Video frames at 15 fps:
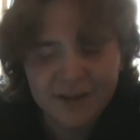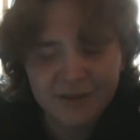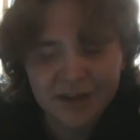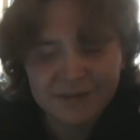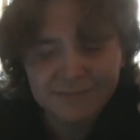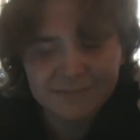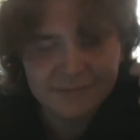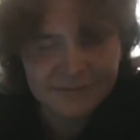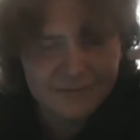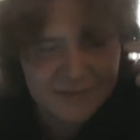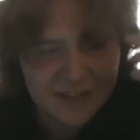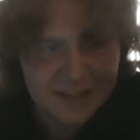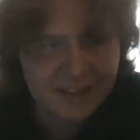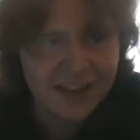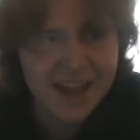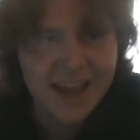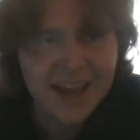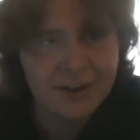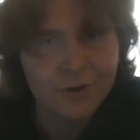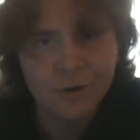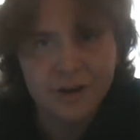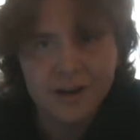of a
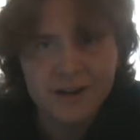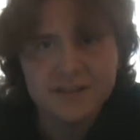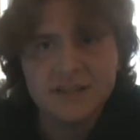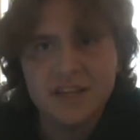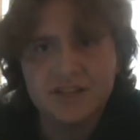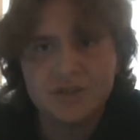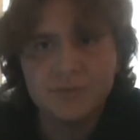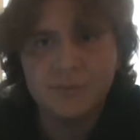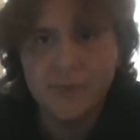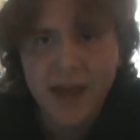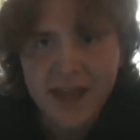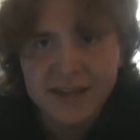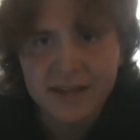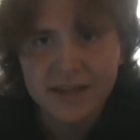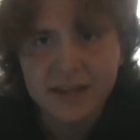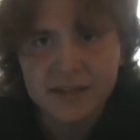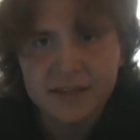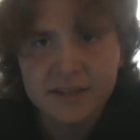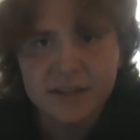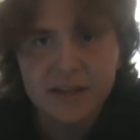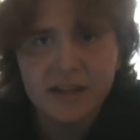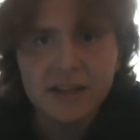Klan organization backing
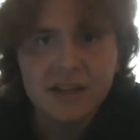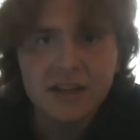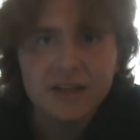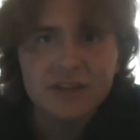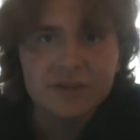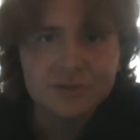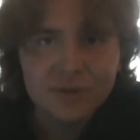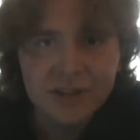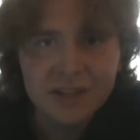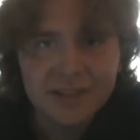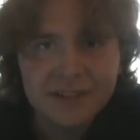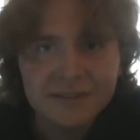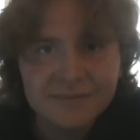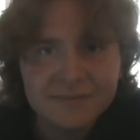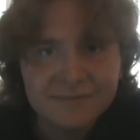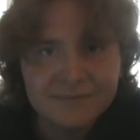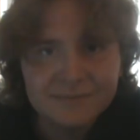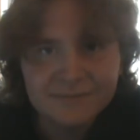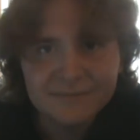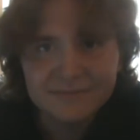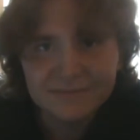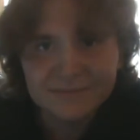it. Really,
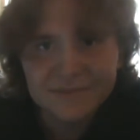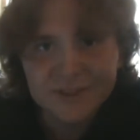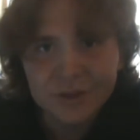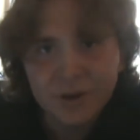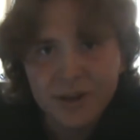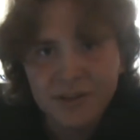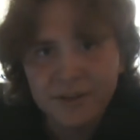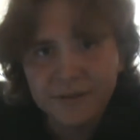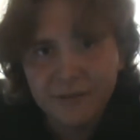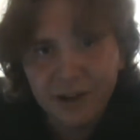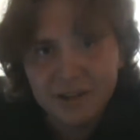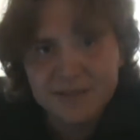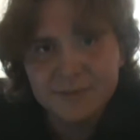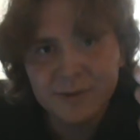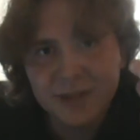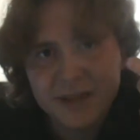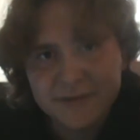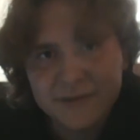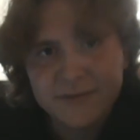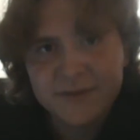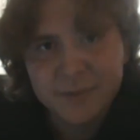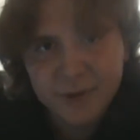so can the false beliefs
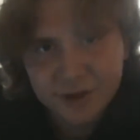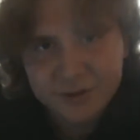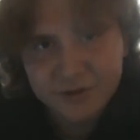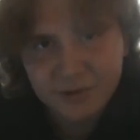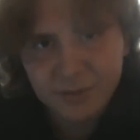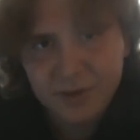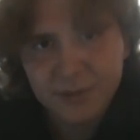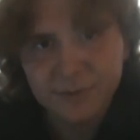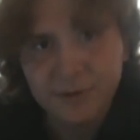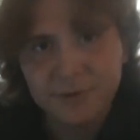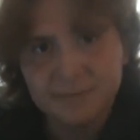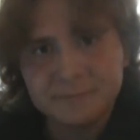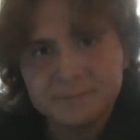of spiritual people.